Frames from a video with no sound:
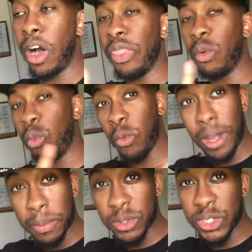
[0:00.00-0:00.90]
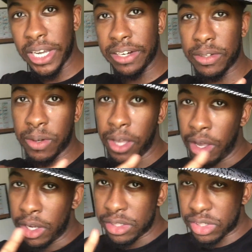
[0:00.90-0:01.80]
on the Rebel channel.
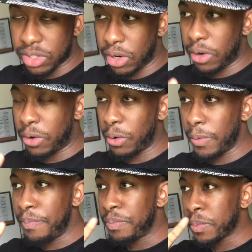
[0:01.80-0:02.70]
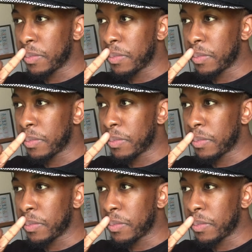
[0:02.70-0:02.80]
So